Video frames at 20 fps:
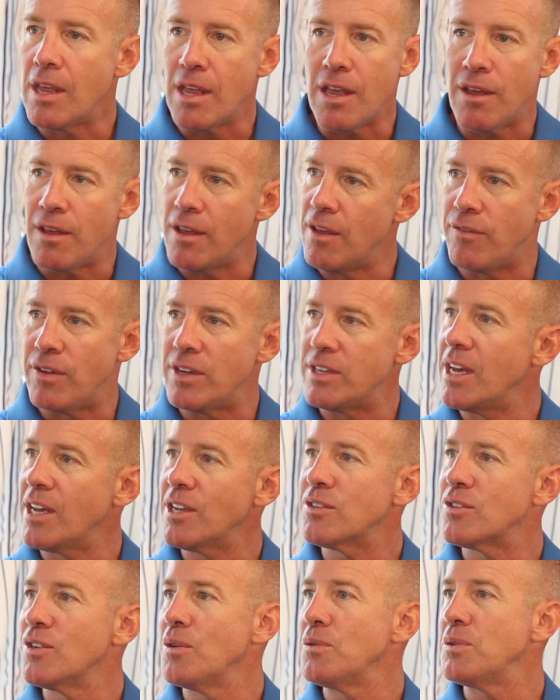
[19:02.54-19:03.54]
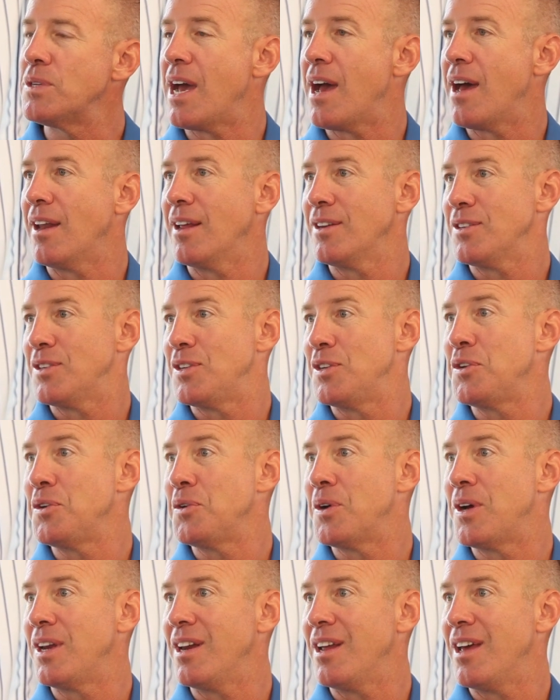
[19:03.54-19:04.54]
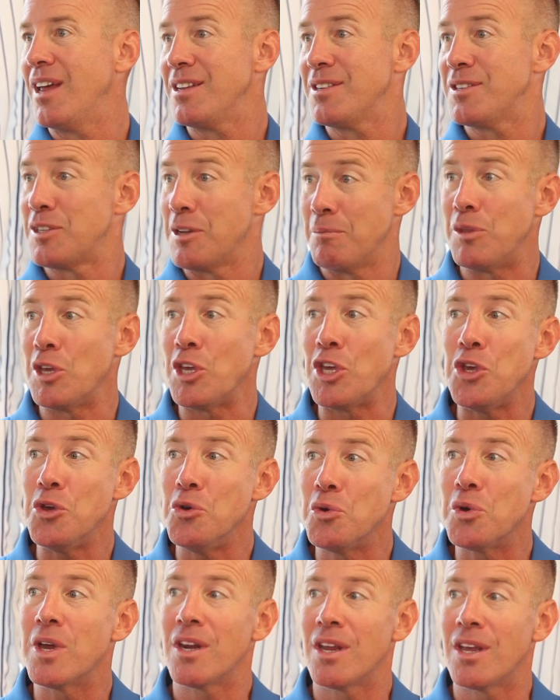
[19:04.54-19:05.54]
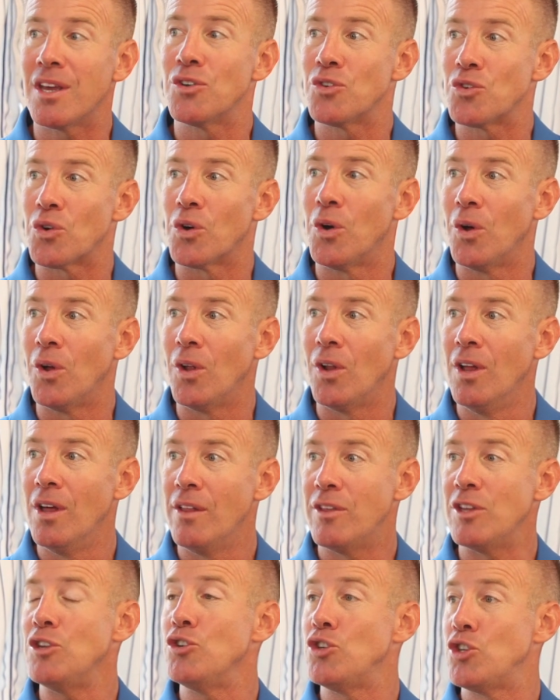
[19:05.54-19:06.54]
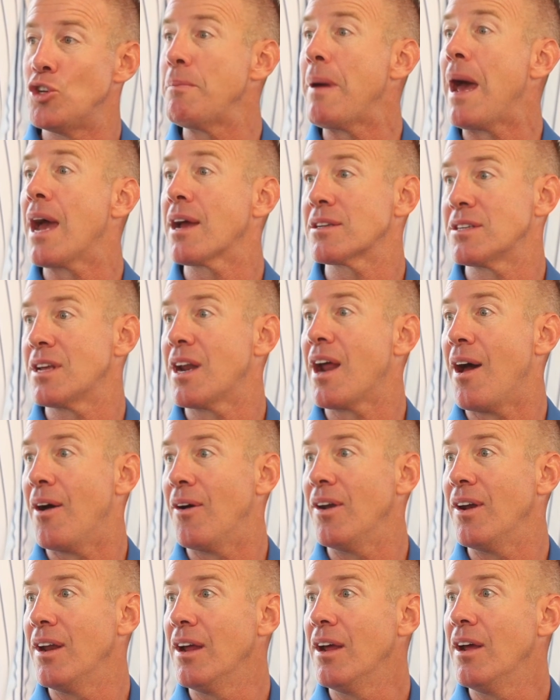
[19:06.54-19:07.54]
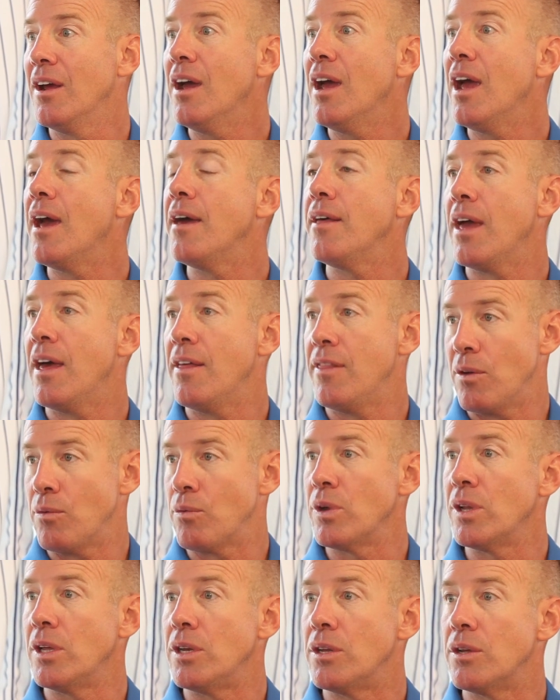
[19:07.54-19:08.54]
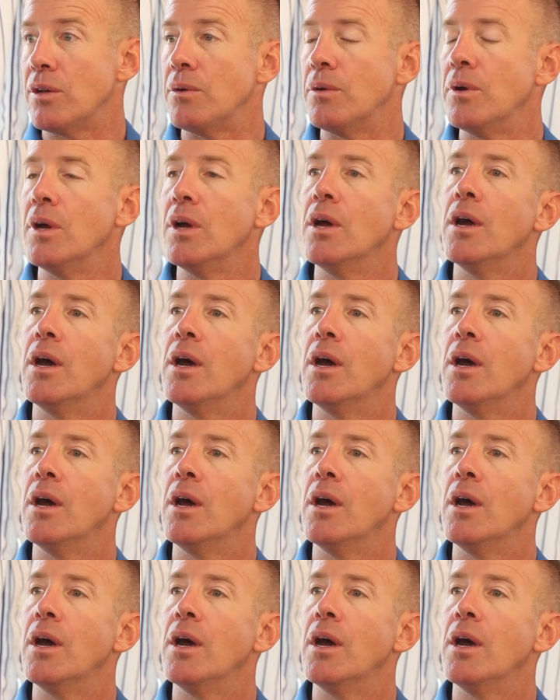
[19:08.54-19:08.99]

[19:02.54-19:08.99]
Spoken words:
if it takes no talent to do it and it's something you can control, then you should max it out. And they really do.